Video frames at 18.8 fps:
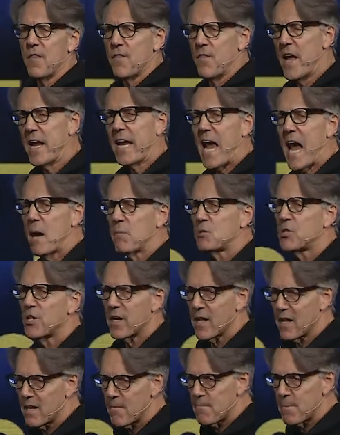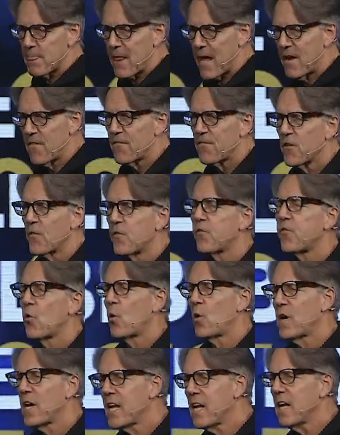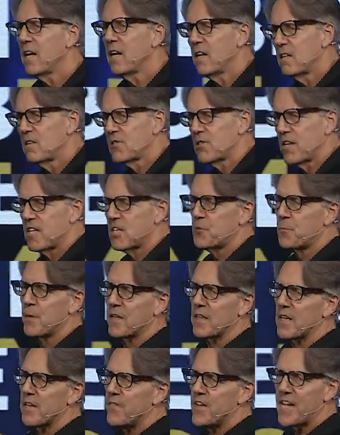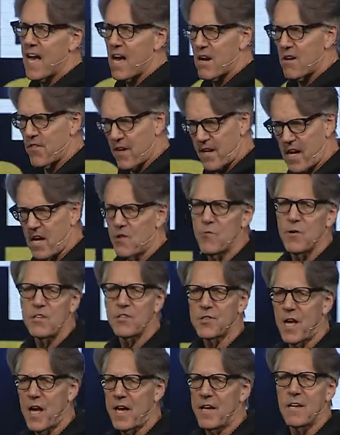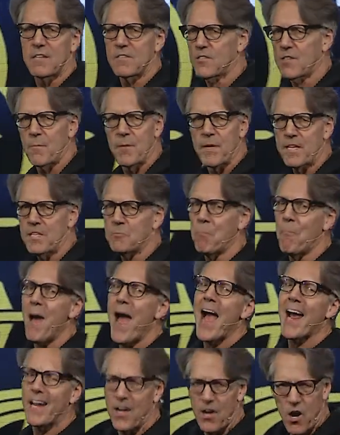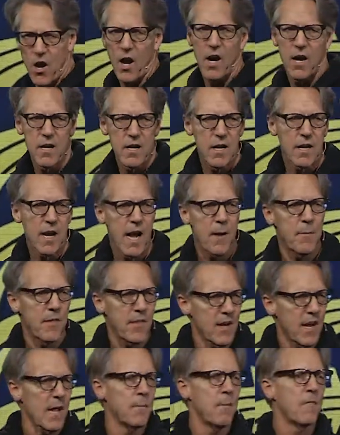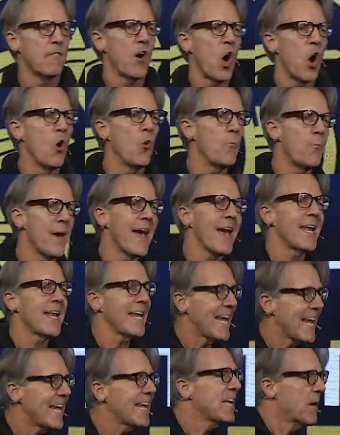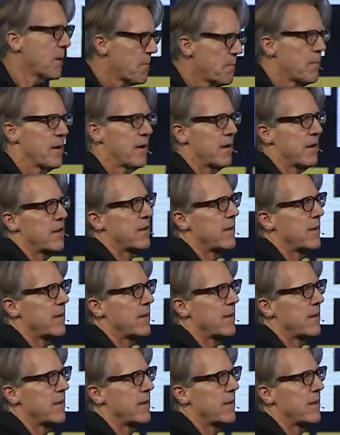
They captured it, and for forty years it has been living out in the countryside in somebody's backyard, a guy by the name of Obed-Edom